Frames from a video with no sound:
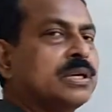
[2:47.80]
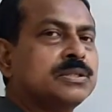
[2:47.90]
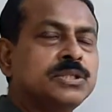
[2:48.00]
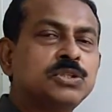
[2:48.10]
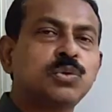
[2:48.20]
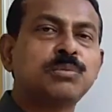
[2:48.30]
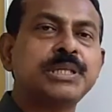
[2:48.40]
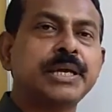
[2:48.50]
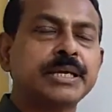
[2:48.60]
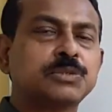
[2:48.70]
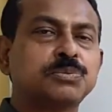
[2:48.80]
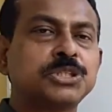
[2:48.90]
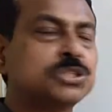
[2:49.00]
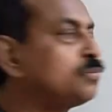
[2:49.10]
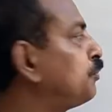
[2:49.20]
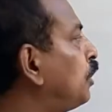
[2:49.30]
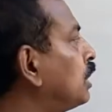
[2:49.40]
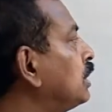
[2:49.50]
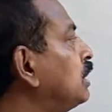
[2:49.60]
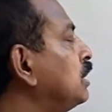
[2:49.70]
This will be the expression for
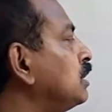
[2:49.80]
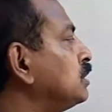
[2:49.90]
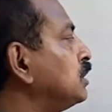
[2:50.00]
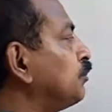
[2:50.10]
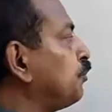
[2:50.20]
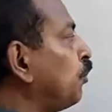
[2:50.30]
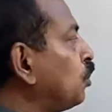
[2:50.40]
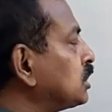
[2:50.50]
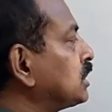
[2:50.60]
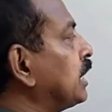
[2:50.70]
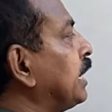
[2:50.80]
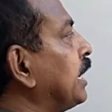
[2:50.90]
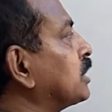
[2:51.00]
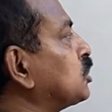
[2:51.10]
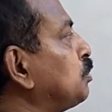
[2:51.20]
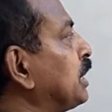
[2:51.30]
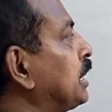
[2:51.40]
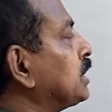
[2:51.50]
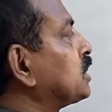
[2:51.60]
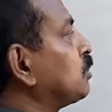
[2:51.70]
the force
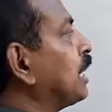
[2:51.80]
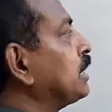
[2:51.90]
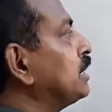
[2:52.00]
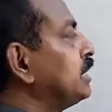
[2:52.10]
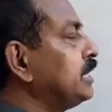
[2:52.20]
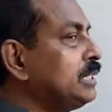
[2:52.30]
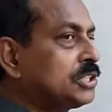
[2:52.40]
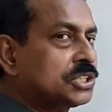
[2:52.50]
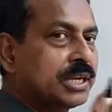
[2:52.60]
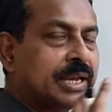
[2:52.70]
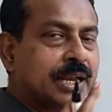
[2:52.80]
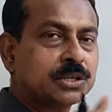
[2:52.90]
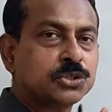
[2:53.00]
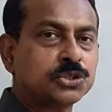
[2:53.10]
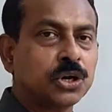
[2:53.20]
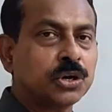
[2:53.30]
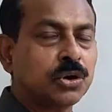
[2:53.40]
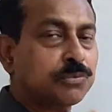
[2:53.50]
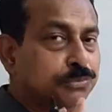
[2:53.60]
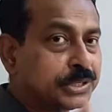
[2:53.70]
experienced by each electron
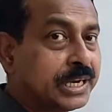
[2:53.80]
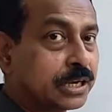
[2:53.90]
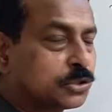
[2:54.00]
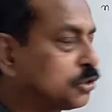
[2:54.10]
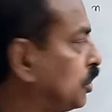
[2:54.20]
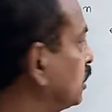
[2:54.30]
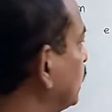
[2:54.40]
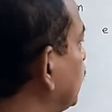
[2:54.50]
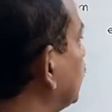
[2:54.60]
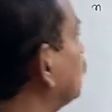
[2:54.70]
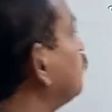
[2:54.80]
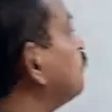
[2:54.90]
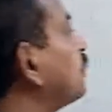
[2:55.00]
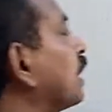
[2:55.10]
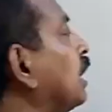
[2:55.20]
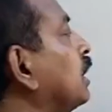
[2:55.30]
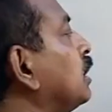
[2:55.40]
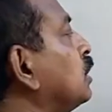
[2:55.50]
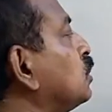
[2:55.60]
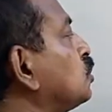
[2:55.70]
or free electron there.
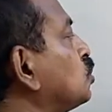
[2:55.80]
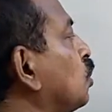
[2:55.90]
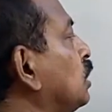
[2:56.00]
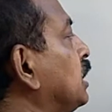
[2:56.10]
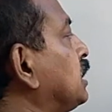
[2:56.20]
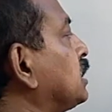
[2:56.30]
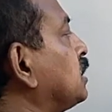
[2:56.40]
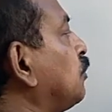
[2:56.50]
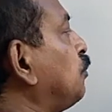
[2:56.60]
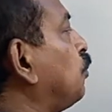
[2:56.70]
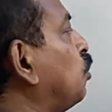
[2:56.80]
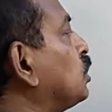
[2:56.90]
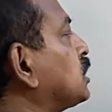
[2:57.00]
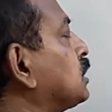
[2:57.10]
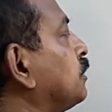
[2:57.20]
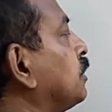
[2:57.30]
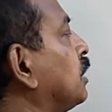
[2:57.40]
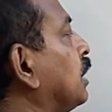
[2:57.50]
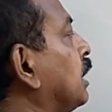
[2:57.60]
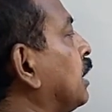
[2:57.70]
So it is the force
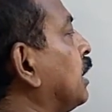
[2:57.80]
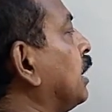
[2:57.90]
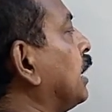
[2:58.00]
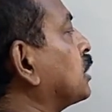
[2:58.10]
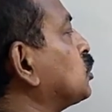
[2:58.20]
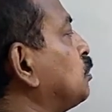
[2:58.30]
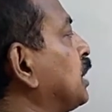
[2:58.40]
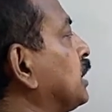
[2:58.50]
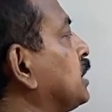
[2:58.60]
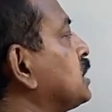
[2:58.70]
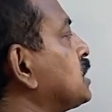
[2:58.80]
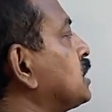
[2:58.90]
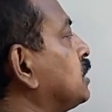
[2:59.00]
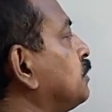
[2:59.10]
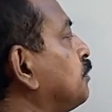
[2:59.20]
experienced